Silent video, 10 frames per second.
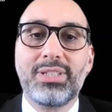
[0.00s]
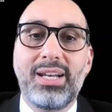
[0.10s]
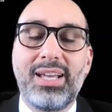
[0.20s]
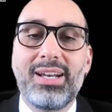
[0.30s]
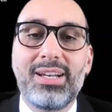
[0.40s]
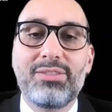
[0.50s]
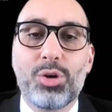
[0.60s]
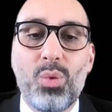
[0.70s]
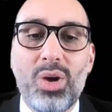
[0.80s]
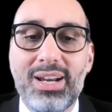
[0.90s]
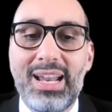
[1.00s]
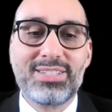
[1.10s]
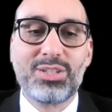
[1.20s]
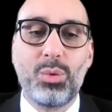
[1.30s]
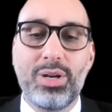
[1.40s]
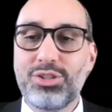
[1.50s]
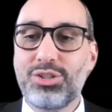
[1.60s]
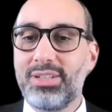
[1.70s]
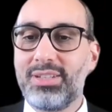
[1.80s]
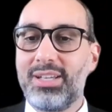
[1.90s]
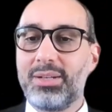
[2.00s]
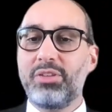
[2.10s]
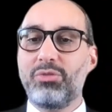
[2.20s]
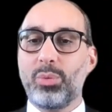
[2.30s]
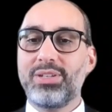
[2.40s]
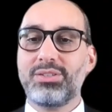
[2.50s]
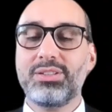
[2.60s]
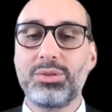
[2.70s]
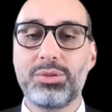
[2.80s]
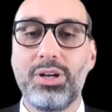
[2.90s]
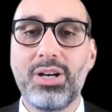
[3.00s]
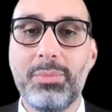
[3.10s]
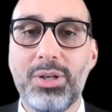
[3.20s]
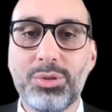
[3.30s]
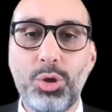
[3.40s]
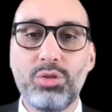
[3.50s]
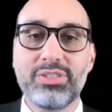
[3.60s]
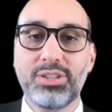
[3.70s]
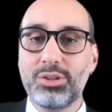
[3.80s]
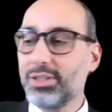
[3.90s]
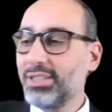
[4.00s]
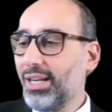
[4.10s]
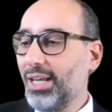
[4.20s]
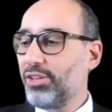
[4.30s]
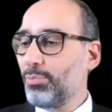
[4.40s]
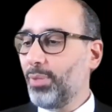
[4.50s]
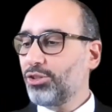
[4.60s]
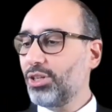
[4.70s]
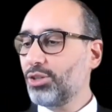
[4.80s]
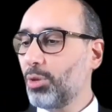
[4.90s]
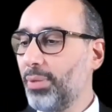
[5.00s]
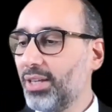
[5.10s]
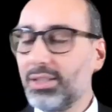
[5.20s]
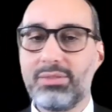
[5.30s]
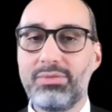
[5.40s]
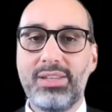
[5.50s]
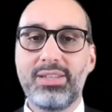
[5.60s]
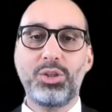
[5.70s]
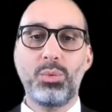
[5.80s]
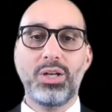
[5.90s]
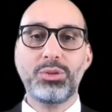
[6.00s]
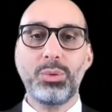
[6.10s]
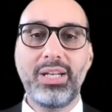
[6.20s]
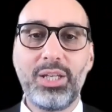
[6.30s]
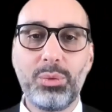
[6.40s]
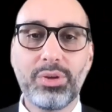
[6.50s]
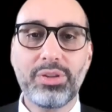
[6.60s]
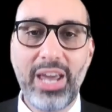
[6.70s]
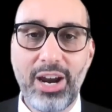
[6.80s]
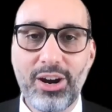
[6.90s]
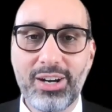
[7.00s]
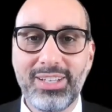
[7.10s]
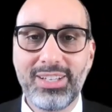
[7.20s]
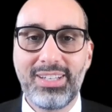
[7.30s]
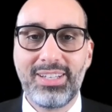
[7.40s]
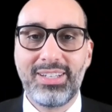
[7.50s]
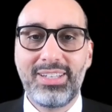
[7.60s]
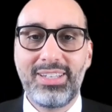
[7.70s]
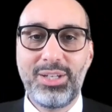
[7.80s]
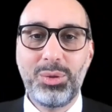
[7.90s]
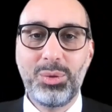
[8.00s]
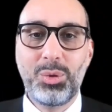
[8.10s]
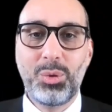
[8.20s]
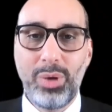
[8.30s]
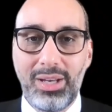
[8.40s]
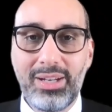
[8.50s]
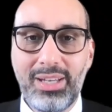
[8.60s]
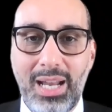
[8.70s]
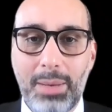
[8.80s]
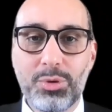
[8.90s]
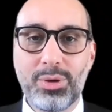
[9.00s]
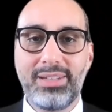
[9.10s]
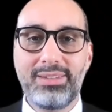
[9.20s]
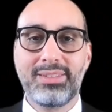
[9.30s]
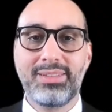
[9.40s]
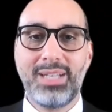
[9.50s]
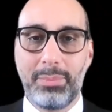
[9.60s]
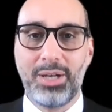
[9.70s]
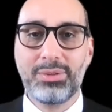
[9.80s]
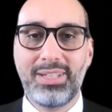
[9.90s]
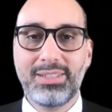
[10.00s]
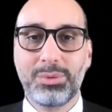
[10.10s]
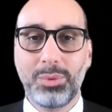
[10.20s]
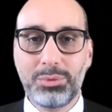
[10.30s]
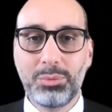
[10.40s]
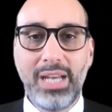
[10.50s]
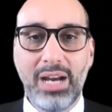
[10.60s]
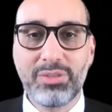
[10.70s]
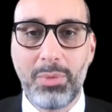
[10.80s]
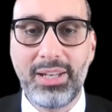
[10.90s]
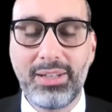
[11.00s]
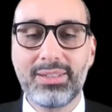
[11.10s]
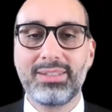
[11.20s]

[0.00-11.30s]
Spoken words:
Dallal for one last question then before we start to talk about COVID. Dr. Dallal, you've mentioned repetitively that you want to lead with care. Can you quickly elaborate about that? What do you have in mind?